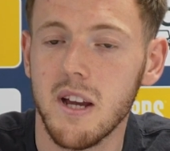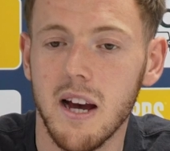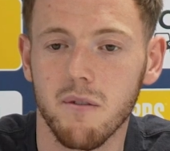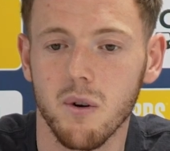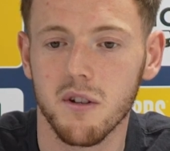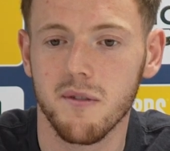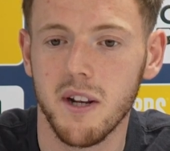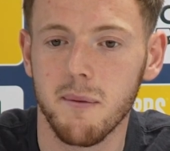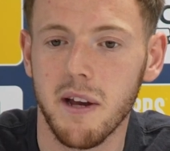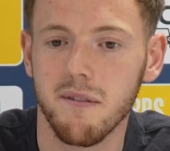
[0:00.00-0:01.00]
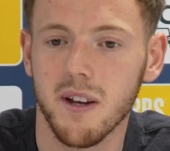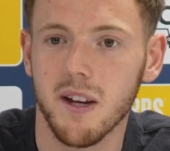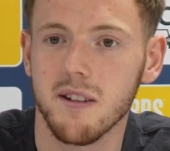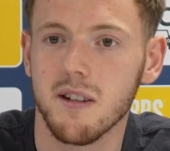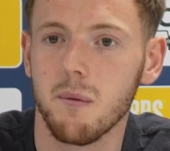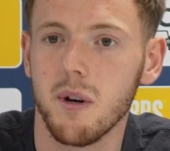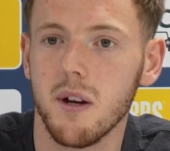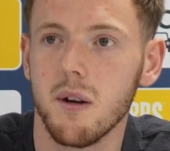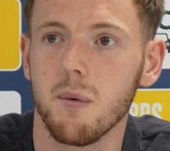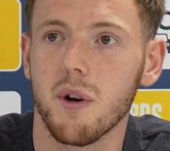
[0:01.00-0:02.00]
Yeah, of course. I think the main thing is that
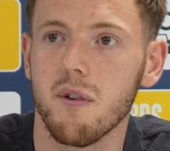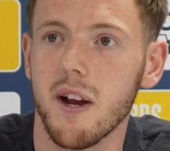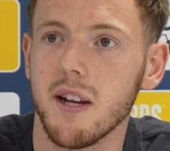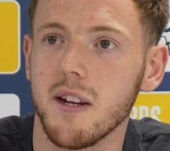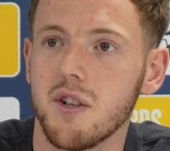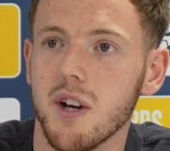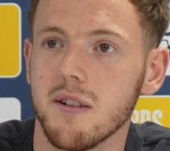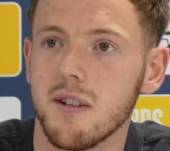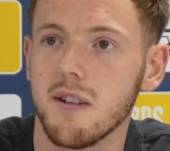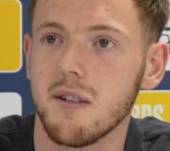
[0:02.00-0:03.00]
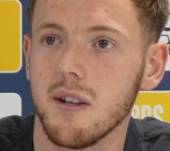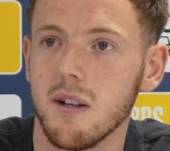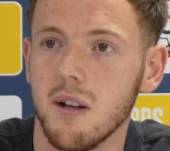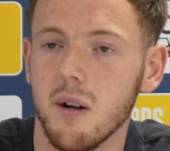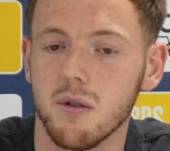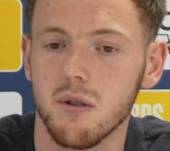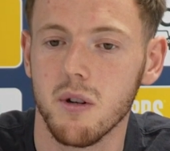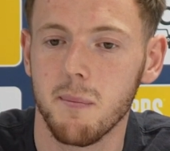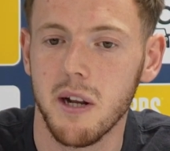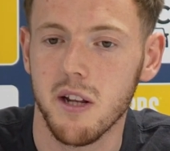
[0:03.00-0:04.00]
we're creating these chances, and, you know,
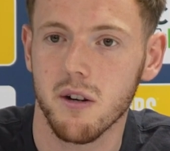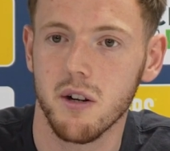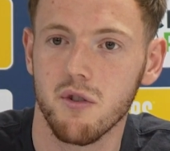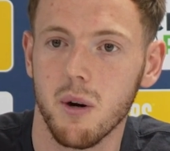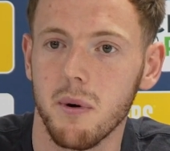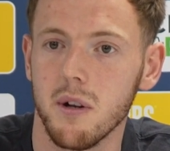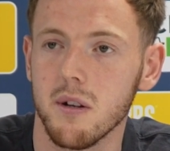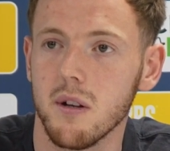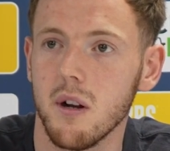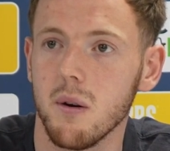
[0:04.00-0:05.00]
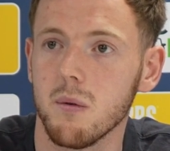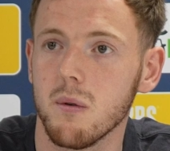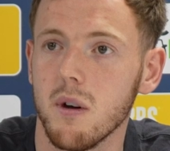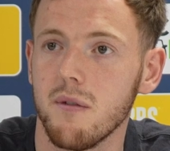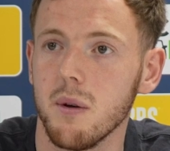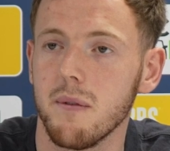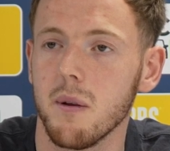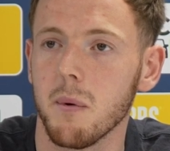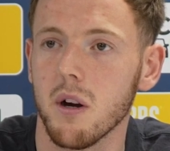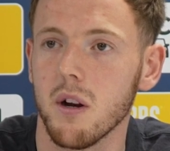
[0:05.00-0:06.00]
soon the penny's going to drop and, you know, a few of
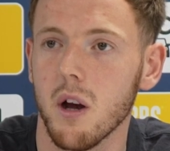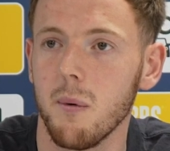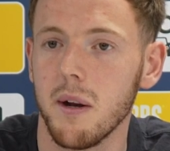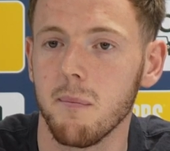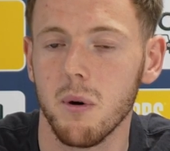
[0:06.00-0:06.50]
them are going to go in.